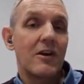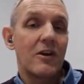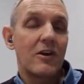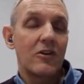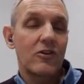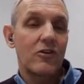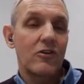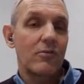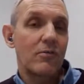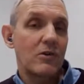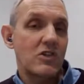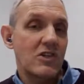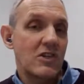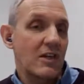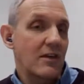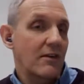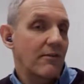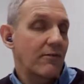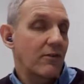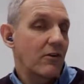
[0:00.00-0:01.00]
to
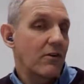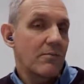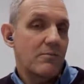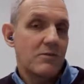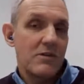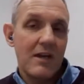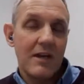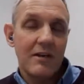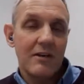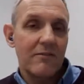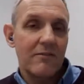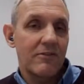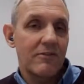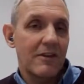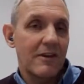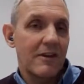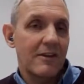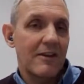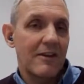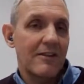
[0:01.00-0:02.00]
achieve your objectives. And I
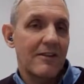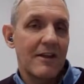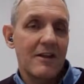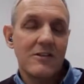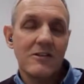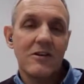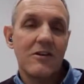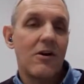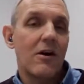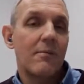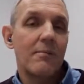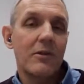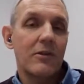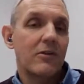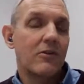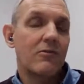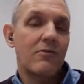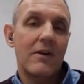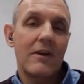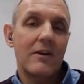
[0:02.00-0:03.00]
think that's a common
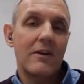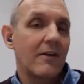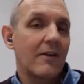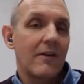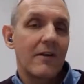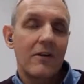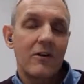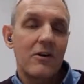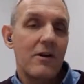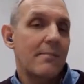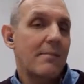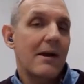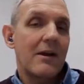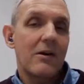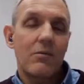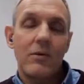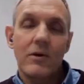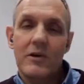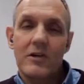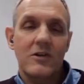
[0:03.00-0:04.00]
thread no
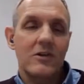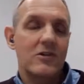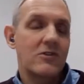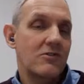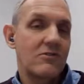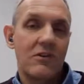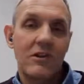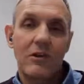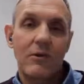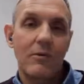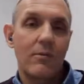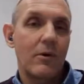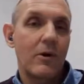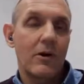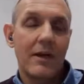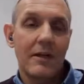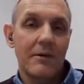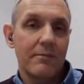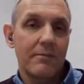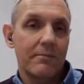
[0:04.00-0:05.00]
matter what industry you
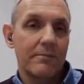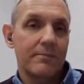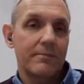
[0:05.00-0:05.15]
work in.